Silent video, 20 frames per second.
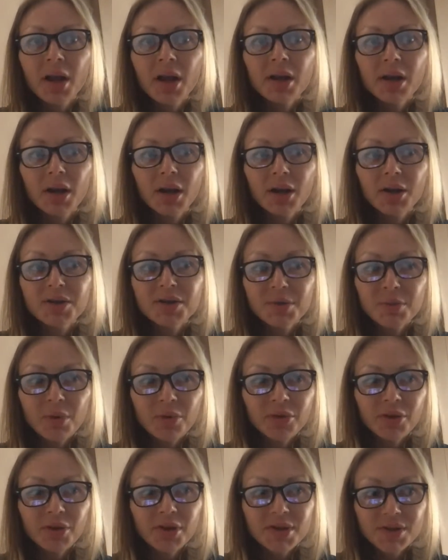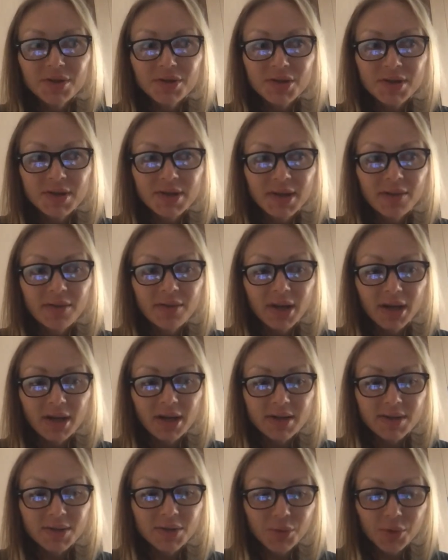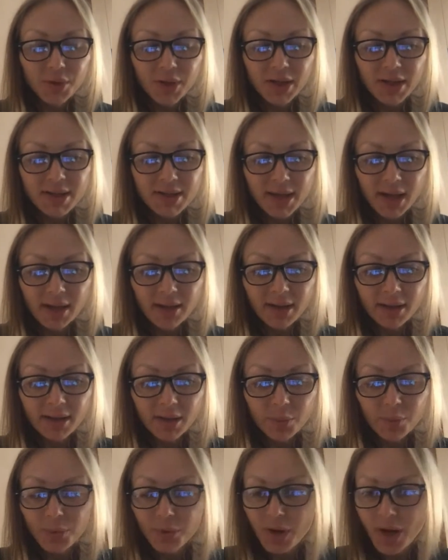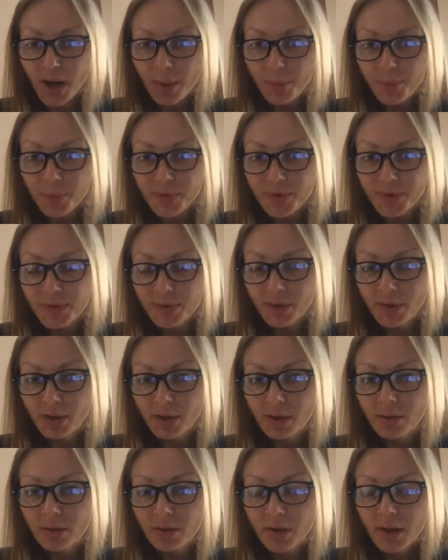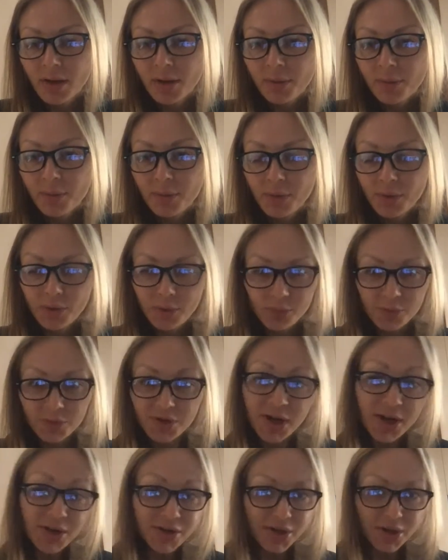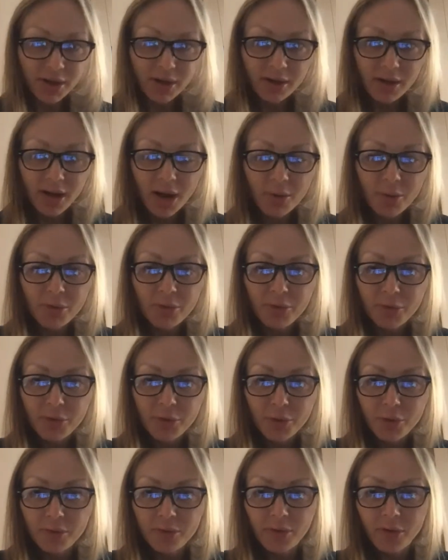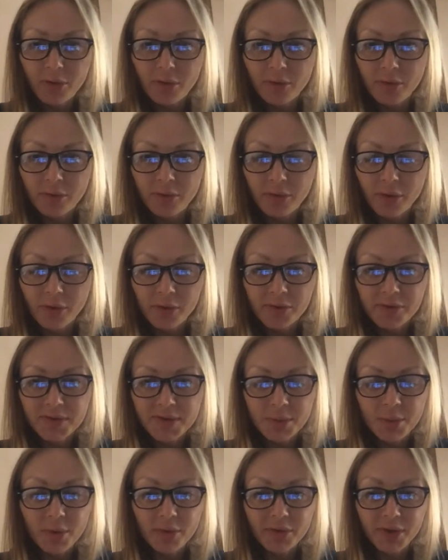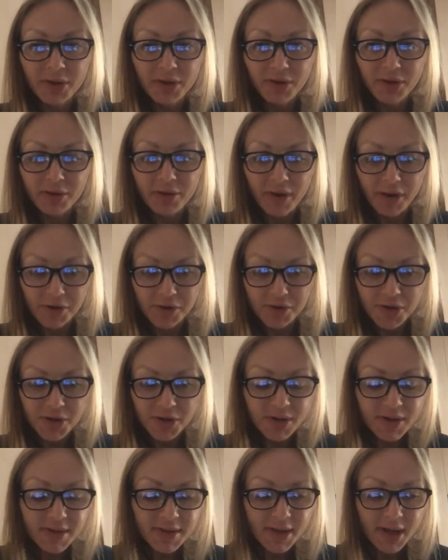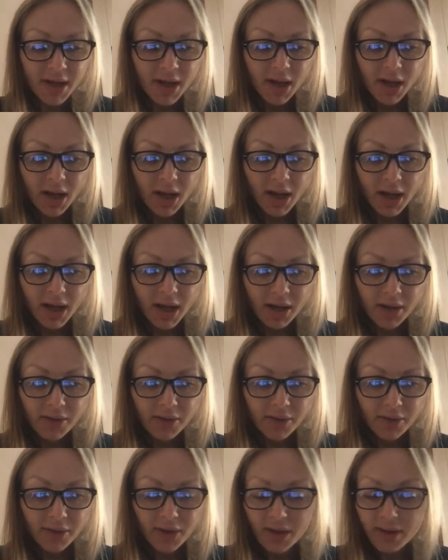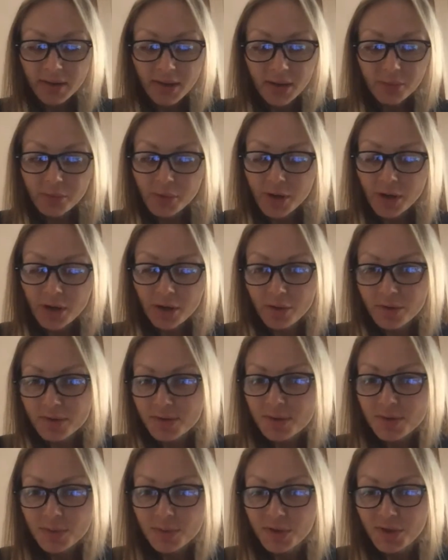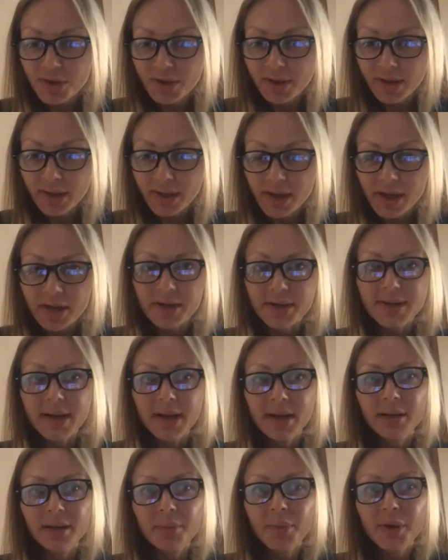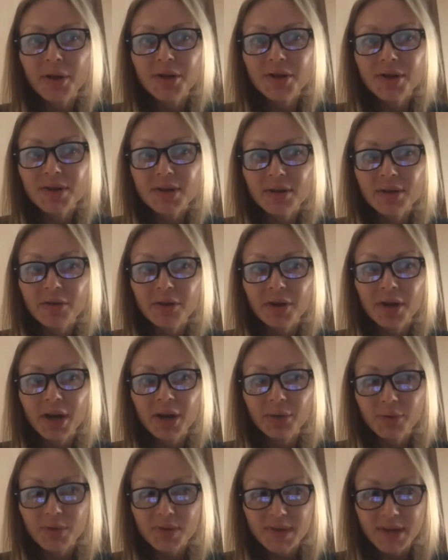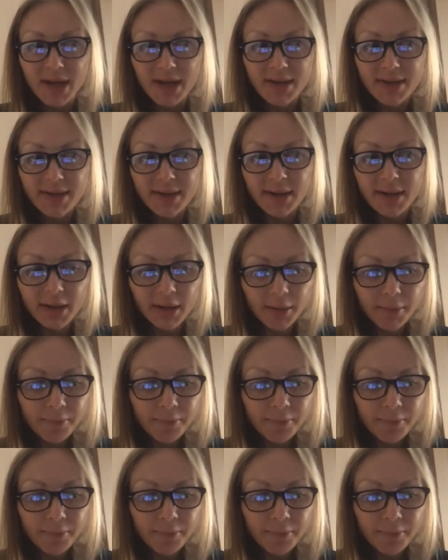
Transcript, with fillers: uh, some of the research is giving us new insight that are perhaps uh, you know changing our view of, of, of some of the interventions and and then we are also switching the gears and the mm-hmm. patients are very enthusiastic